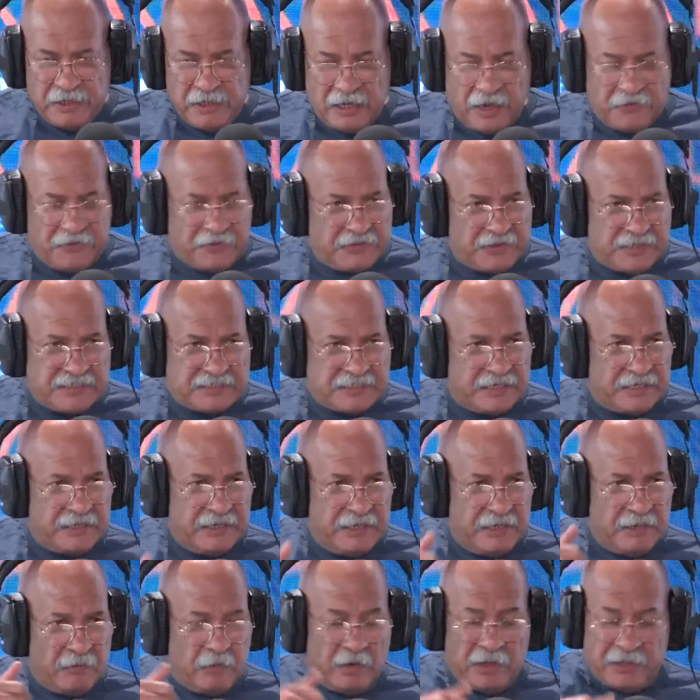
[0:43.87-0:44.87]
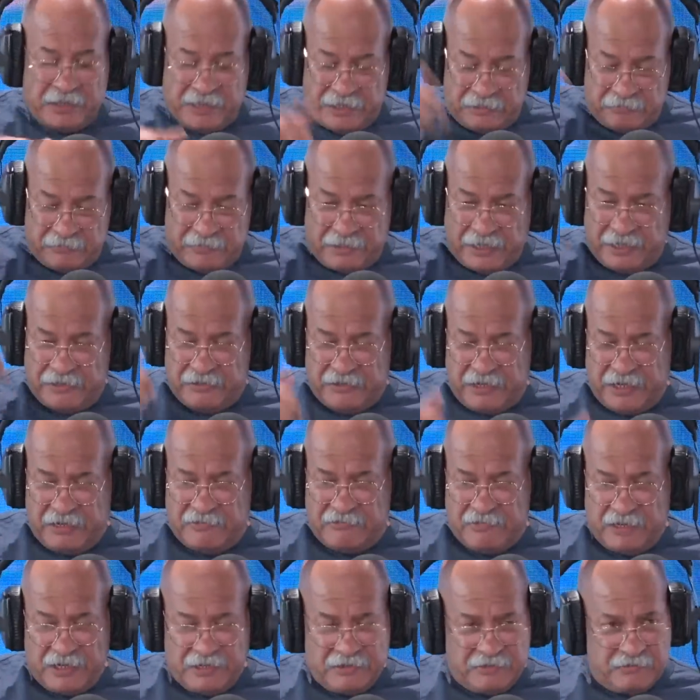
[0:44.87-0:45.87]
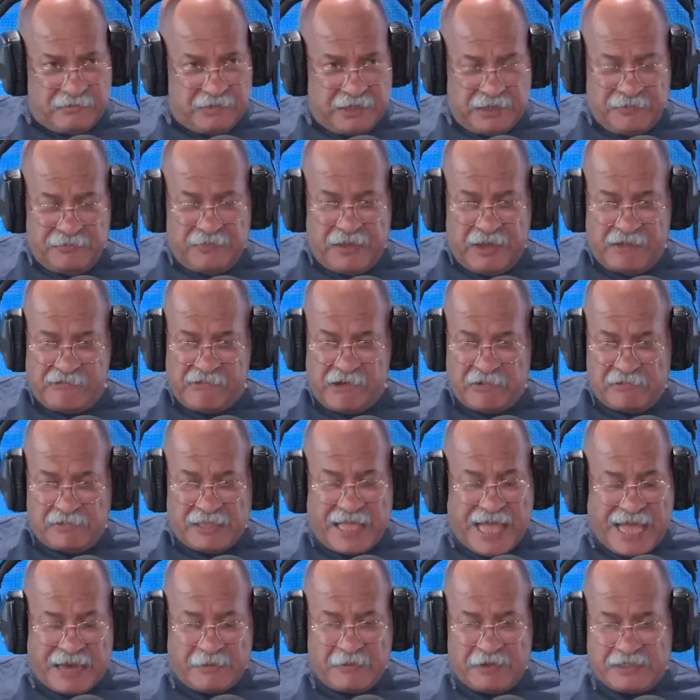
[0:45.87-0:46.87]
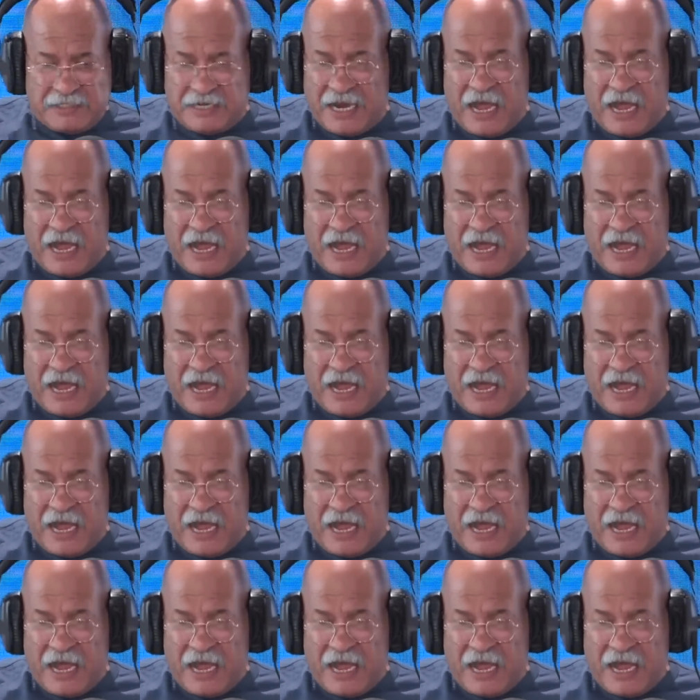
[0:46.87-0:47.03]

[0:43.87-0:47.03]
I think they said, well, in in in in their own language,